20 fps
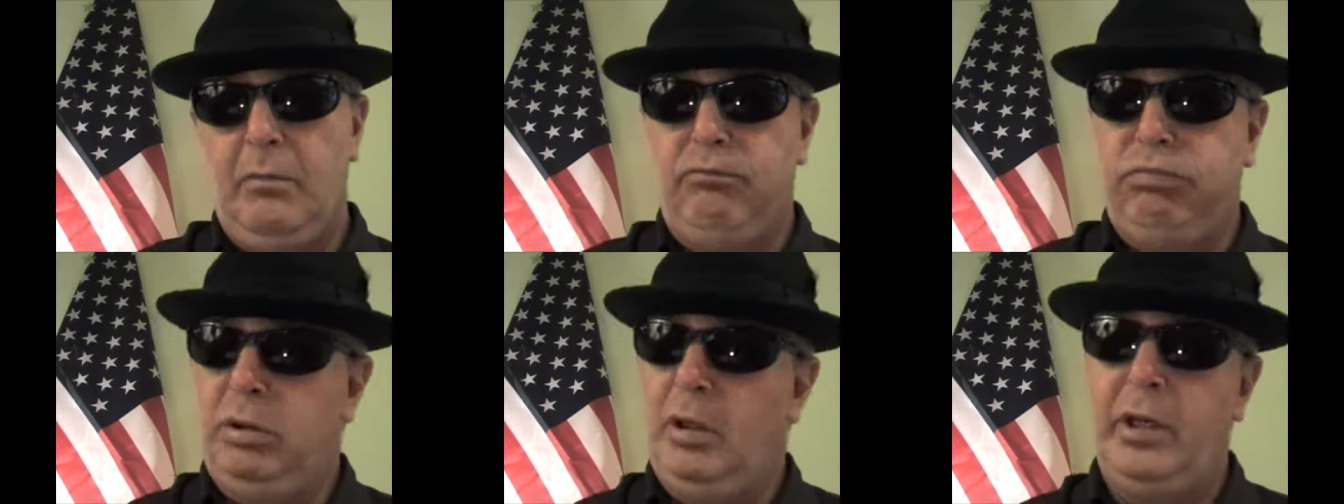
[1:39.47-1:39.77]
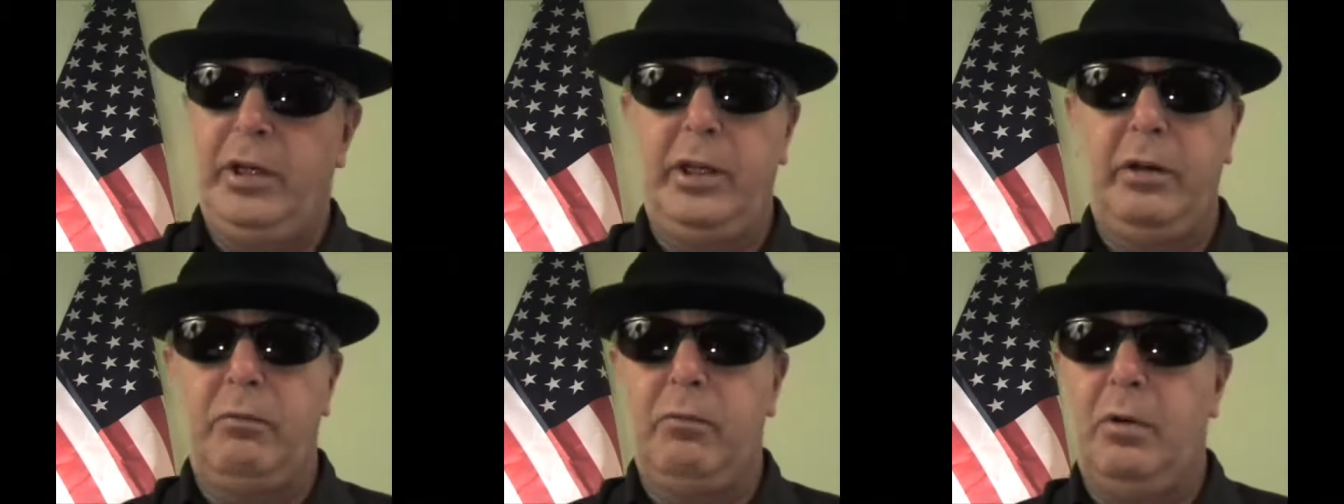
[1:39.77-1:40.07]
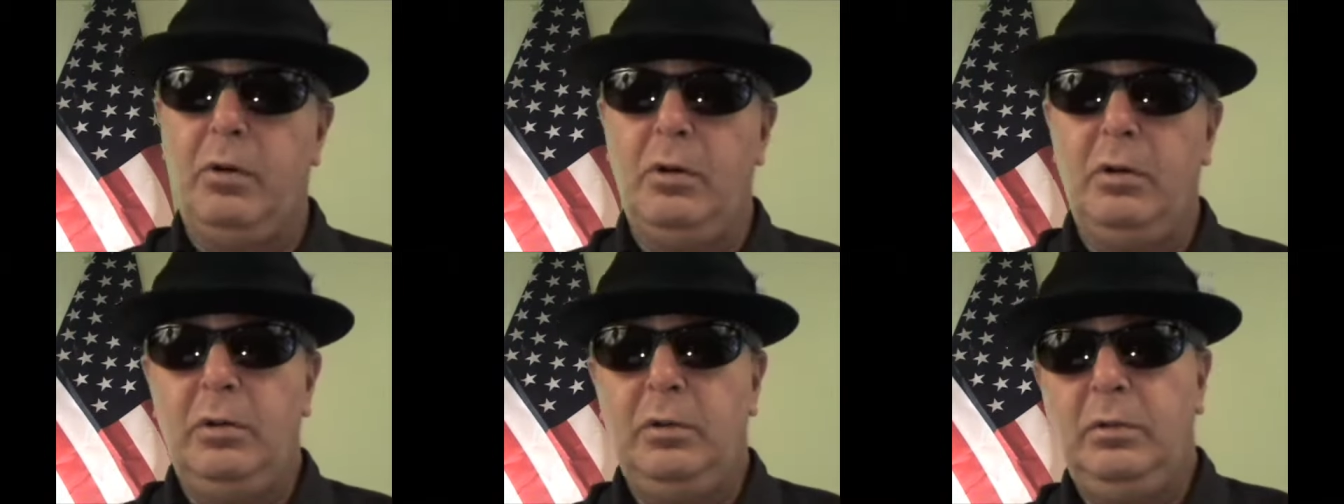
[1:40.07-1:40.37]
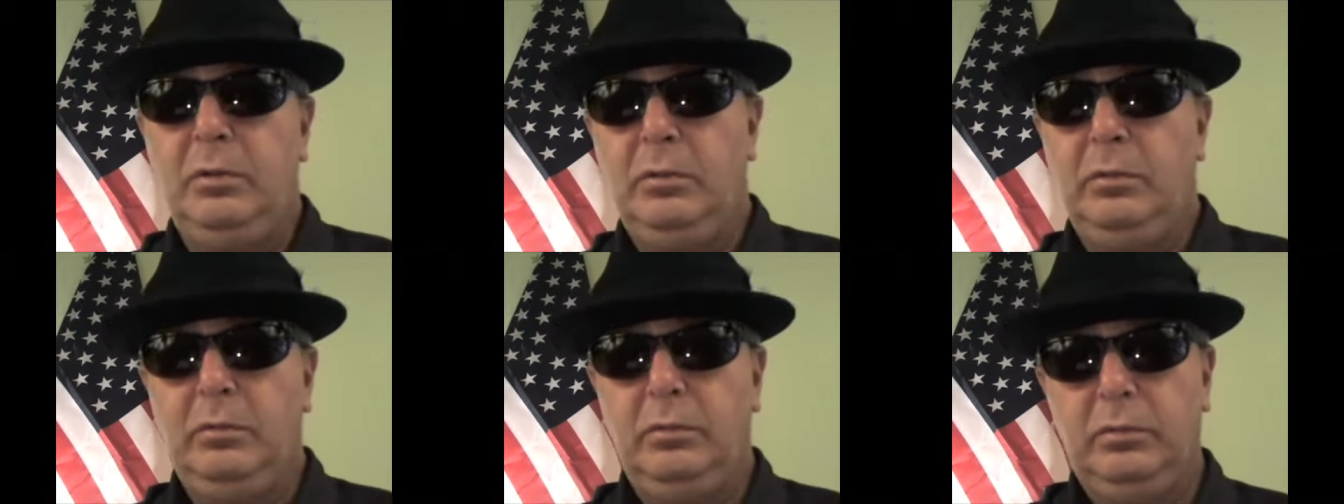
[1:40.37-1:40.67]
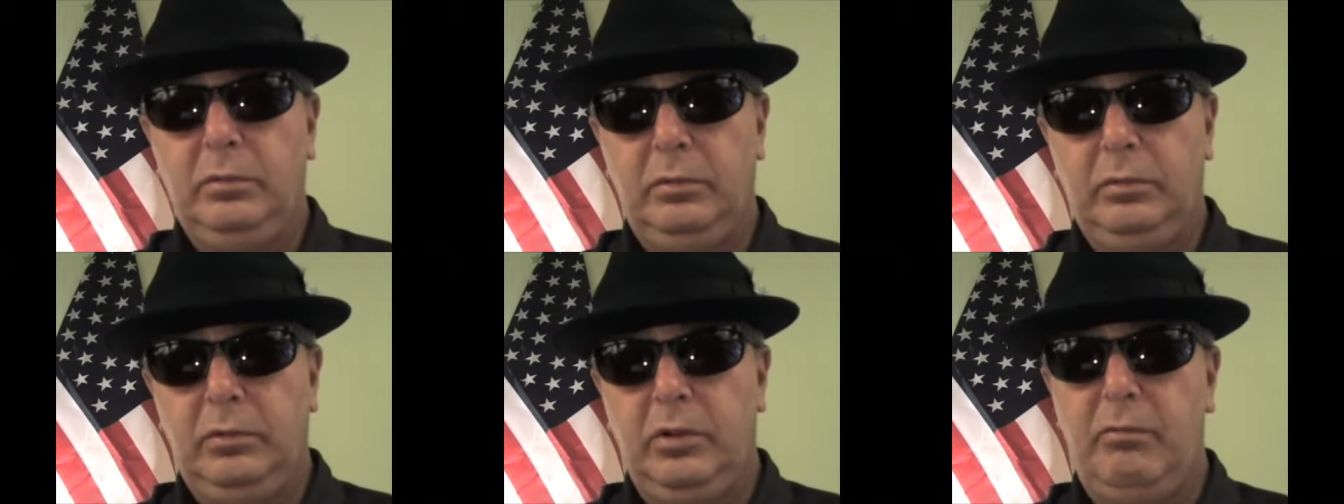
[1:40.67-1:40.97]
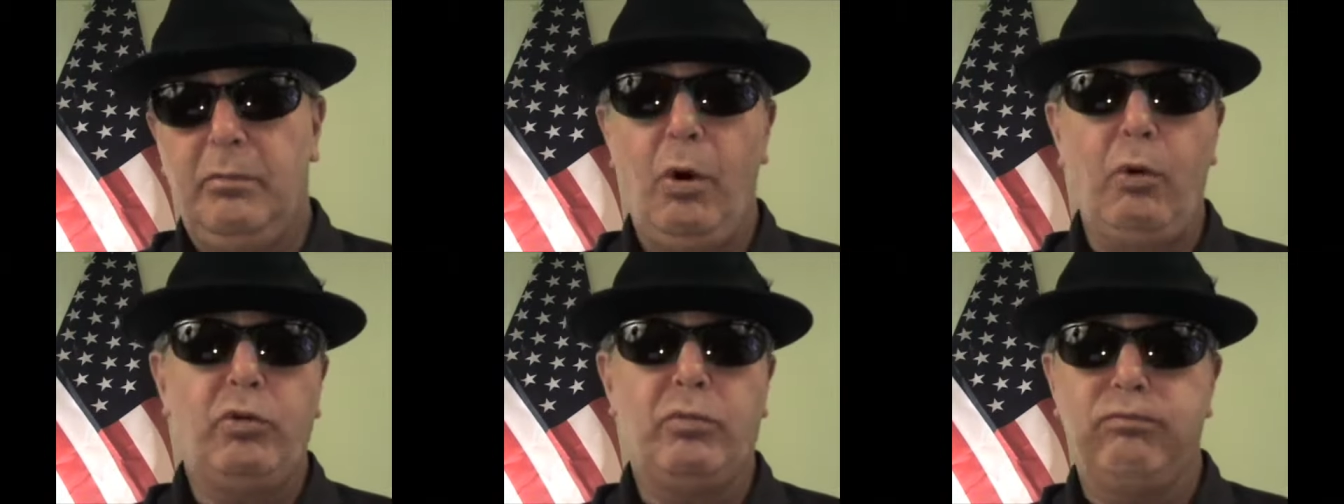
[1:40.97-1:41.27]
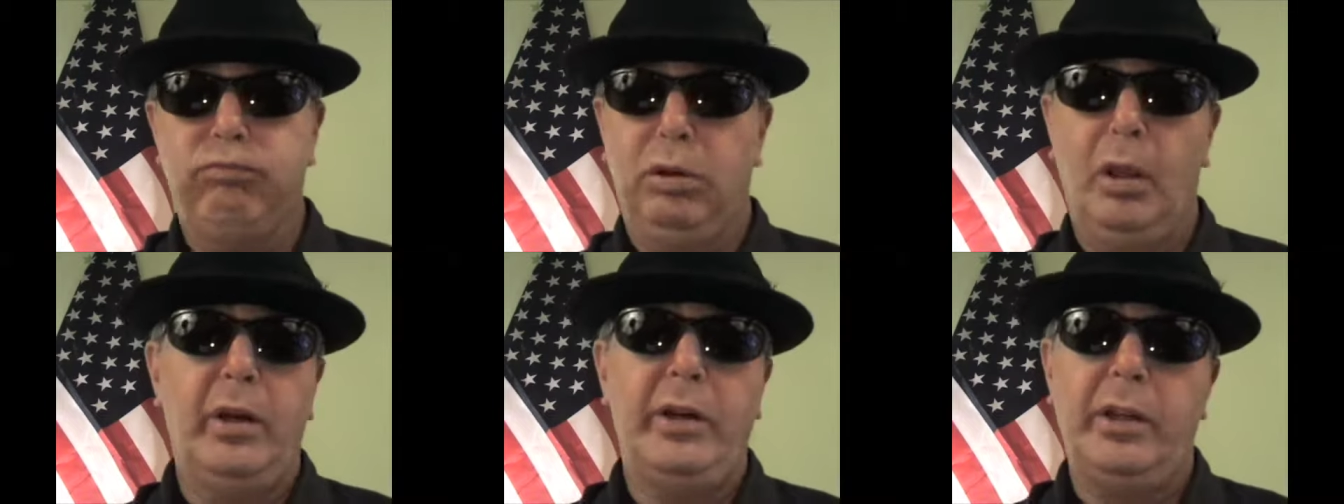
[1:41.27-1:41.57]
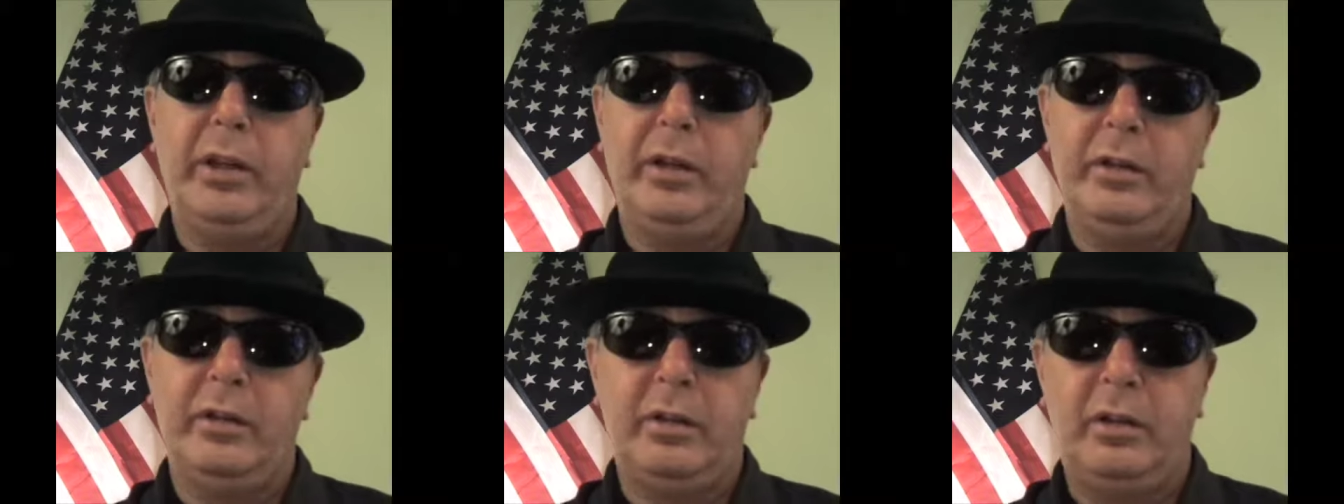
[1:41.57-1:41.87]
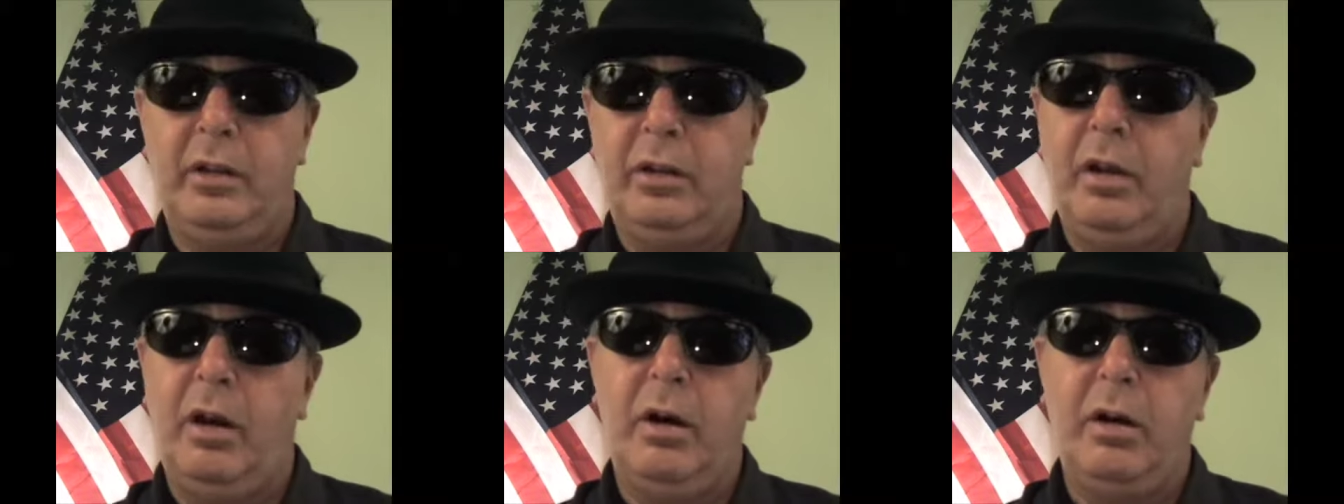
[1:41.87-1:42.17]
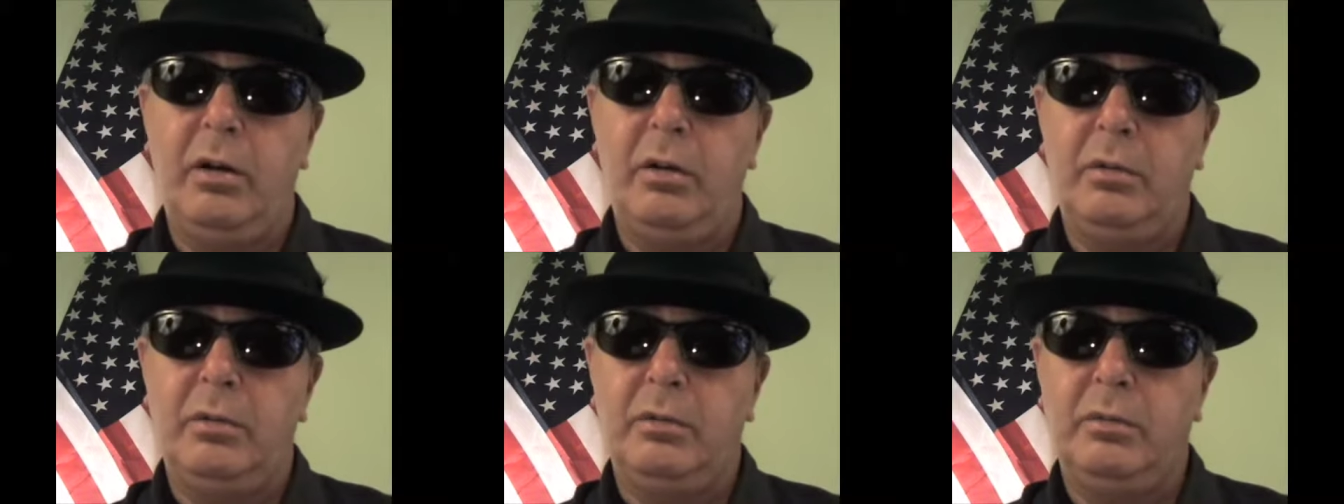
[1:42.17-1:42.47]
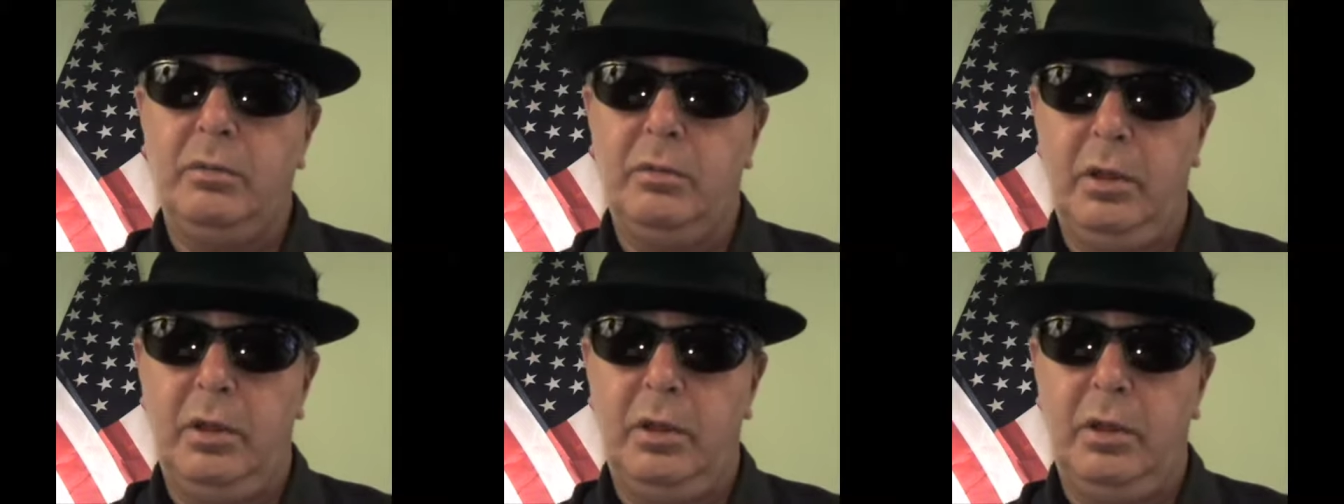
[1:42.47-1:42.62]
bloody war, the most bloodiest in our